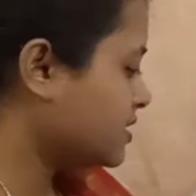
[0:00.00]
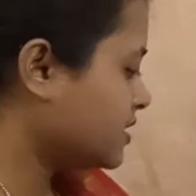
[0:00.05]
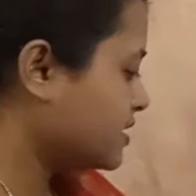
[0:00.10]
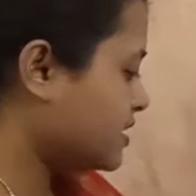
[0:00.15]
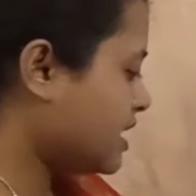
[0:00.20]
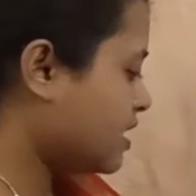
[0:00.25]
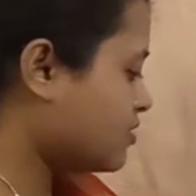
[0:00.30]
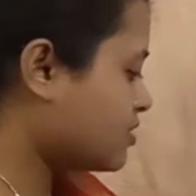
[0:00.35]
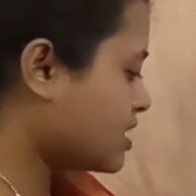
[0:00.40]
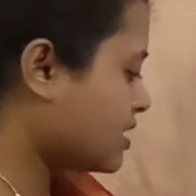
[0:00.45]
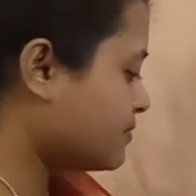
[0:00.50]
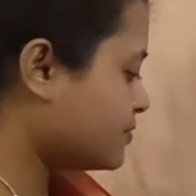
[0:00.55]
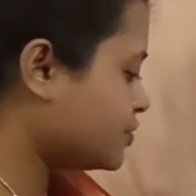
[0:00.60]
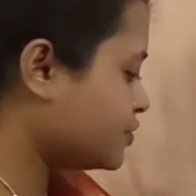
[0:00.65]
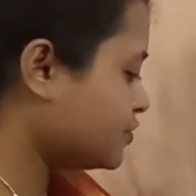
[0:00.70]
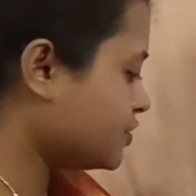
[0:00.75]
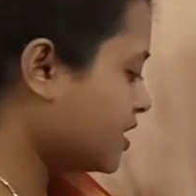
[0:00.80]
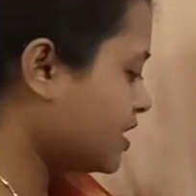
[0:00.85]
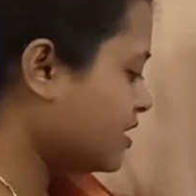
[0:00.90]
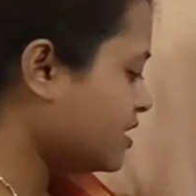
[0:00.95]
Now come
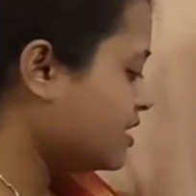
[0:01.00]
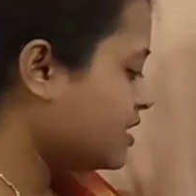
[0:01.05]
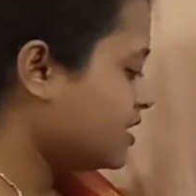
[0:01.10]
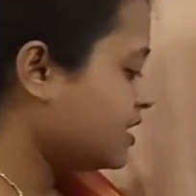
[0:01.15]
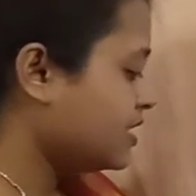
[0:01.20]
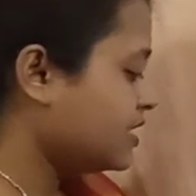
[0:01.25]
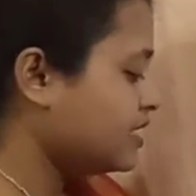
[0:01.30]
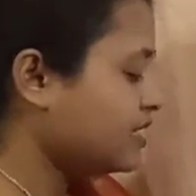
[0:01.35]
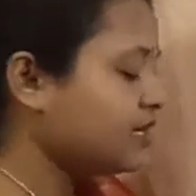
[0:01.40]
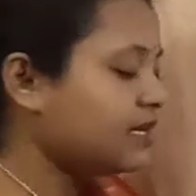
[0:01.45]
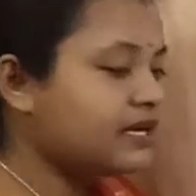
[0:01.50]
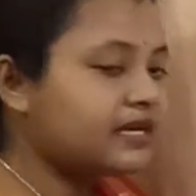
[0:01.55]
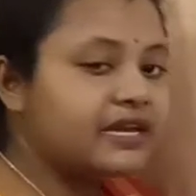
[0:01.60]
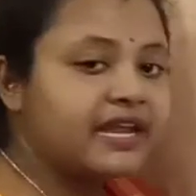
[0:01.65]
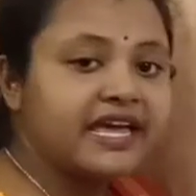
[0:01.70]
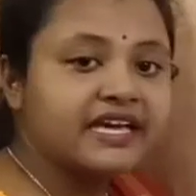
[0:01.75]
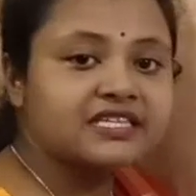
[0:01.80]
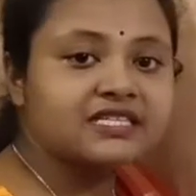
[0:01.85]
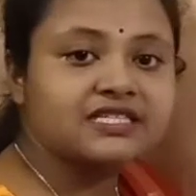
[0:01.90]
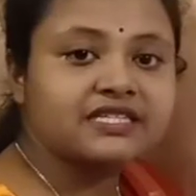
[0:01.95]
to the
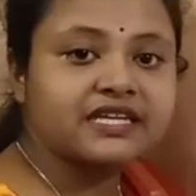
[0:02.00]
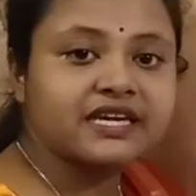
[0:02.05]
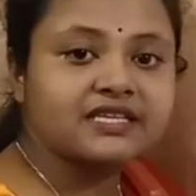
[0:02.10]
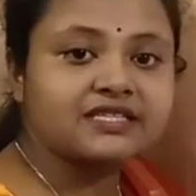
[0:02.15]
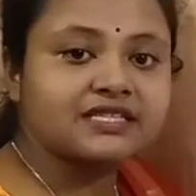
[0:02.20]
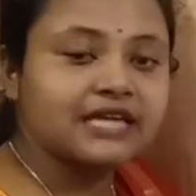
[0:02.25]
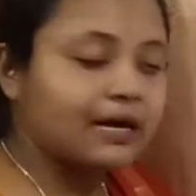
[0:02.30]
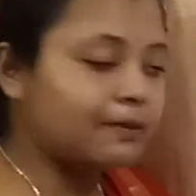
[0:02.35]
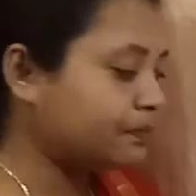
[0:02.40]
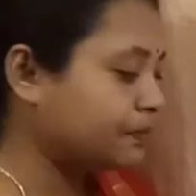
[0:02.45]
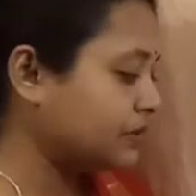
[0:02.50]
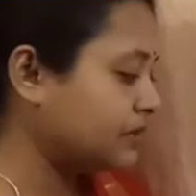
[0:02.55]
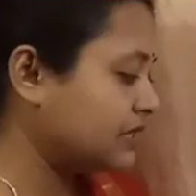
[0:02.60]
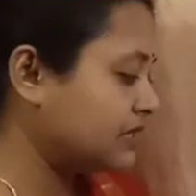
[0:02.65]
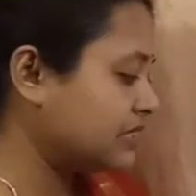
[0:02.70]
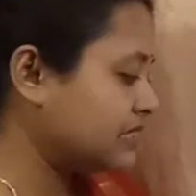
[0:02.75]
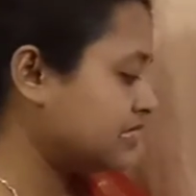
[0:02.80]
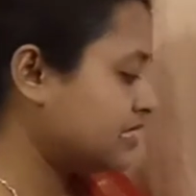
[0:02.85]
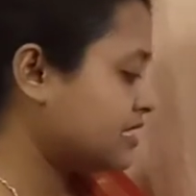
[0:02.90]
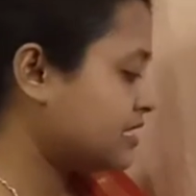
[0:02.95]
next
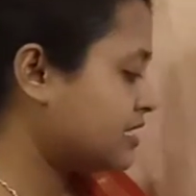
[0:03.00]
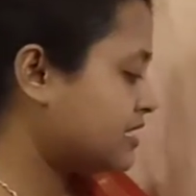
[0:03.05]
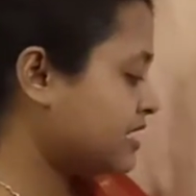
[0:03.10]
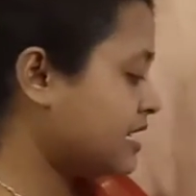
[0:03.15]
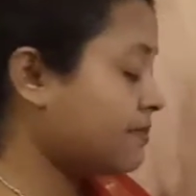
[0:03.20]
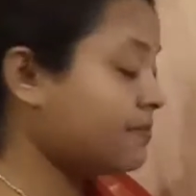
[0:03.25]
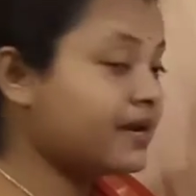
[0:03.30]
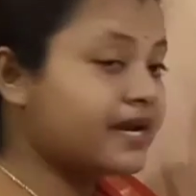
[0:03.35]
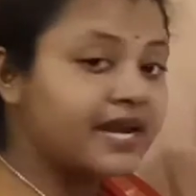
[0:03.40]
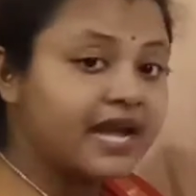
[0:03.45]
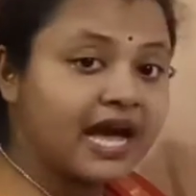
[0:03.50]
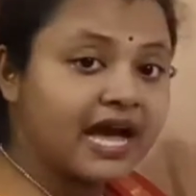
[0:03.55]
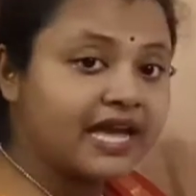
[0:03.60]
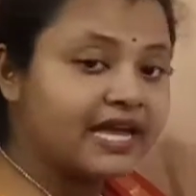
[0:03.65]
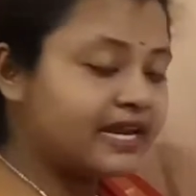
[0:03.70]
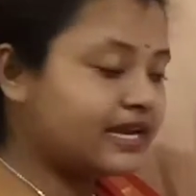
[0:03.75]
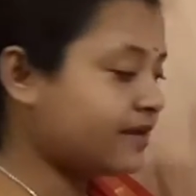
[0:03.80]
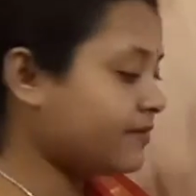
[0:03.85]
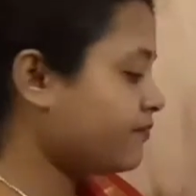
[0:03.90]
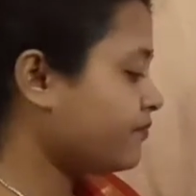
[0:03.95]
example. Number
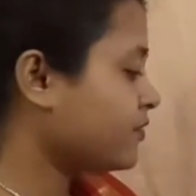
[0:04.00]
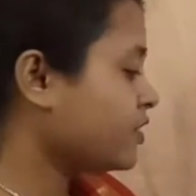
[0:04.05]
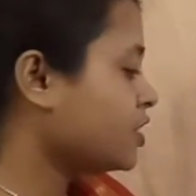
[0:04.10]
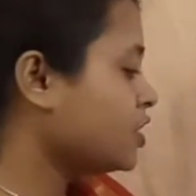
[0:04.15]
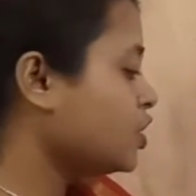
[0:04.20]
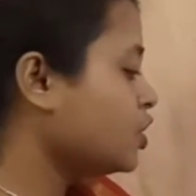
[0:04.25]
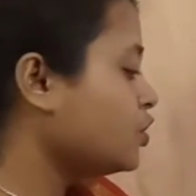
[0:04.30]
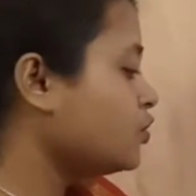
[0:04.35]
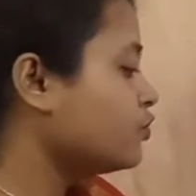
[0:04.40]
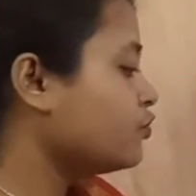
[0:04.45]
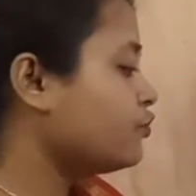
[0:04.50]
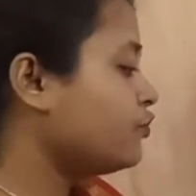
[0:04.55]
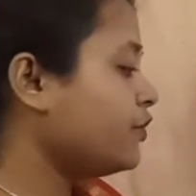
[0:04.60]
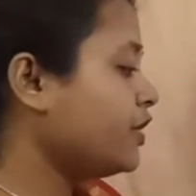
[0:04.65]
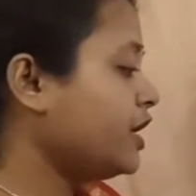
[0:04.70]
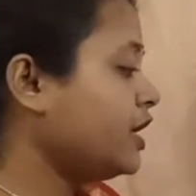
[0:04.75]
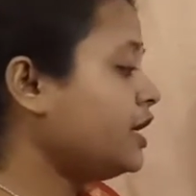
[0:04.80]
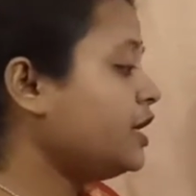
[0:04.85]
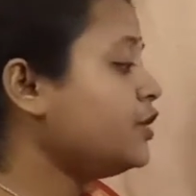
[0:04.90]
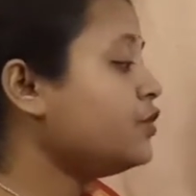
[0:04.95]
9.
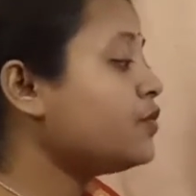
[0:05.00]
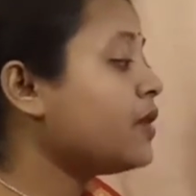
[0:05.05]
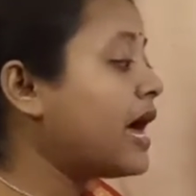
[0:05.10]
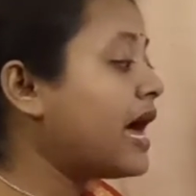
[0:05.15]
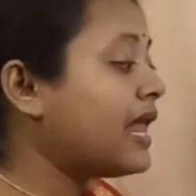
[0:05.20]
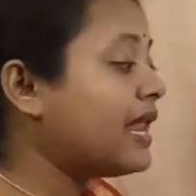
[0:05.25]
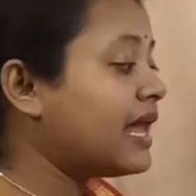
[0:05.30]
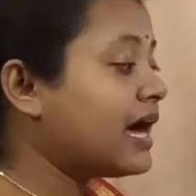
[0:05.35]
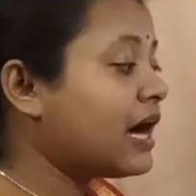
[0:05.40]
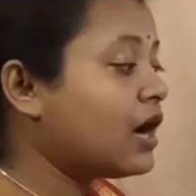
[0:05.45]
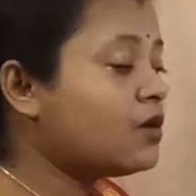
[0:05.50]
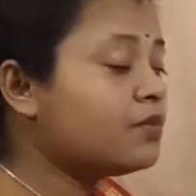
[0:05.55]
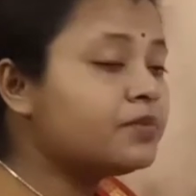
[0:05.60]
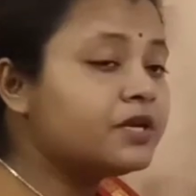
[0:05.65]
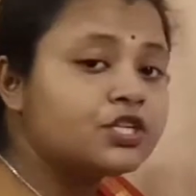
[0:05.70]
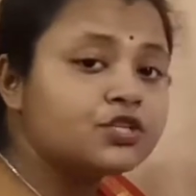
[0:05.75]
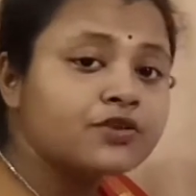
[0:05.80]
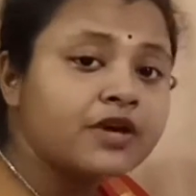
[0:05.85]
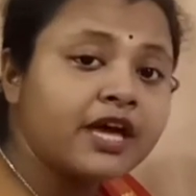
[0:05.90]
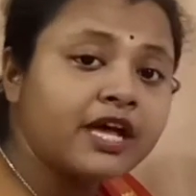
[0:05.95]
Will you allow
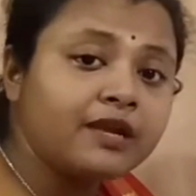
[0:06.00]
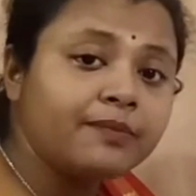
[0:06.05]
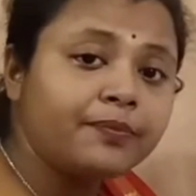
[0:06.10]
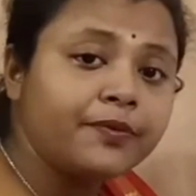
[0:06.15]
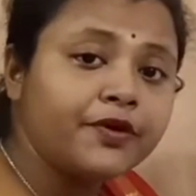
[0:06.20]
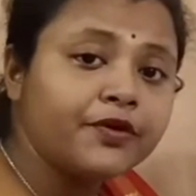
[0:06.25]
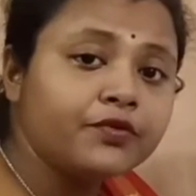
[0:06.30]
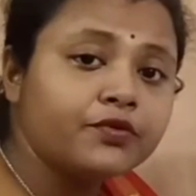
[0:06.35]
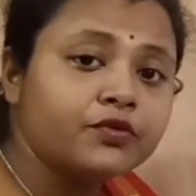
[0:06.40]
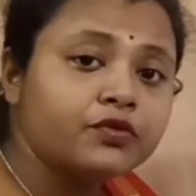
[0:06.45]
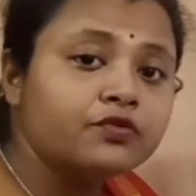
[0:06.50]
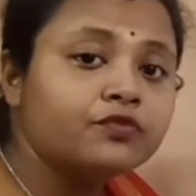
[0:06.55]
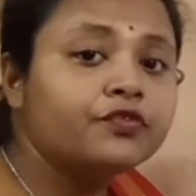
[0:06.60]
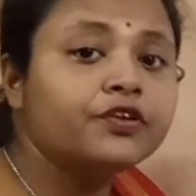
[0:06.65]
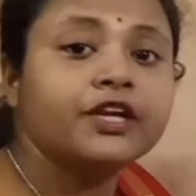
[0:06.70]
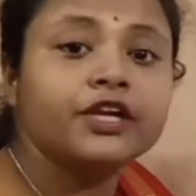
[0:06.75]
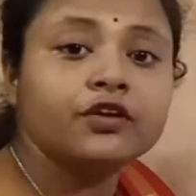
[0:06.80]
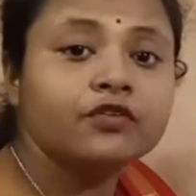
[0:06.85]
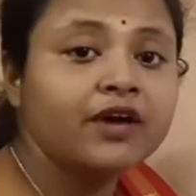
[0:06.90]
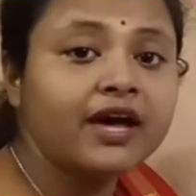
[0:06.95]
me to help you?
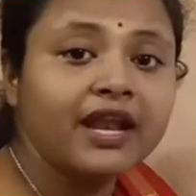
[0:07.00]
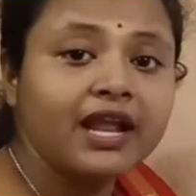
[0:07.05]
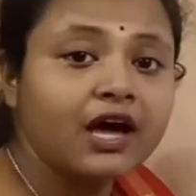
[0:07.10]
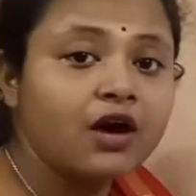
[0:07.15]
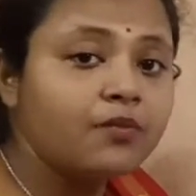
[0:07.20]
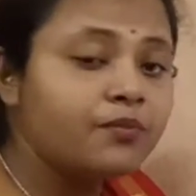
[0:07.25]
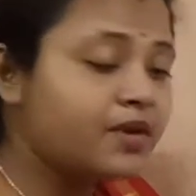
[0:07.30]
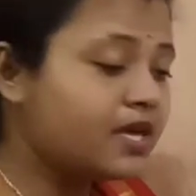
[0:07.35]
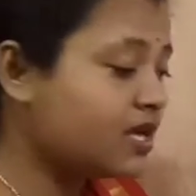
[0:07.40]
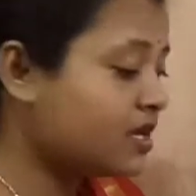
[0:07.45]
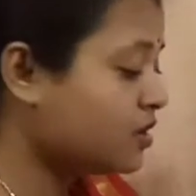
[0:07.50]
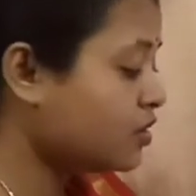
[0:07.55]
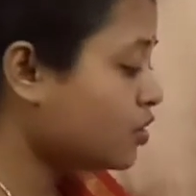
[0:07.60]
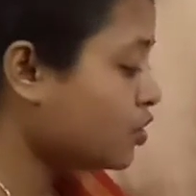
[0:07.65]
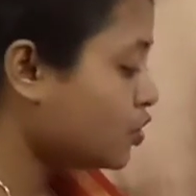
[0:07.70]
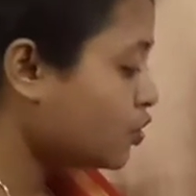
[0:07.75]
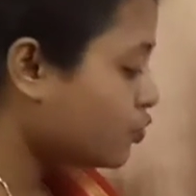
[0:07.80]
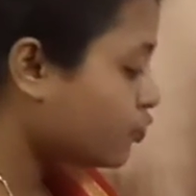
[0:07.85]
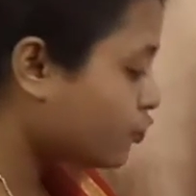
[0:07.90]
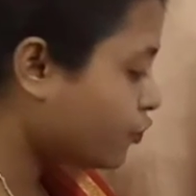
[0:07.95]
Will you allow me?
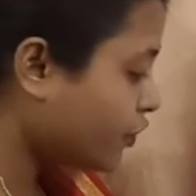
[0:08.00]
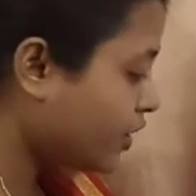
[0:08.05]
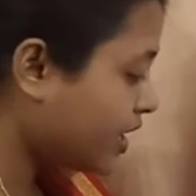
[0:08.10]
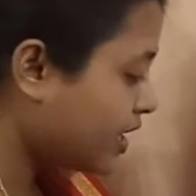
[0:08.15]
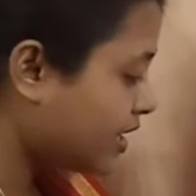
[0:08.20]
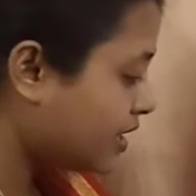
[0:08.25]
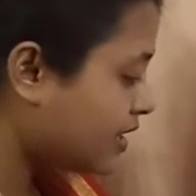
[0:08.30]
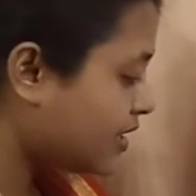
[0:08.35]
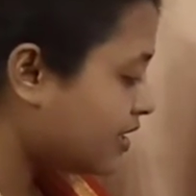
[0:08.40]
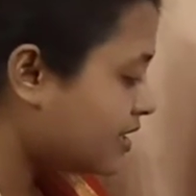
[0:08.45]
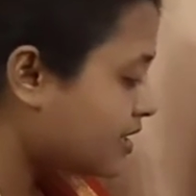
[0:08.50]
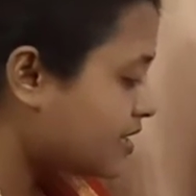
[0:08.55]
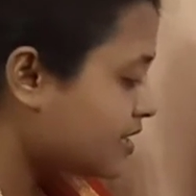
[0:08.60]
Will.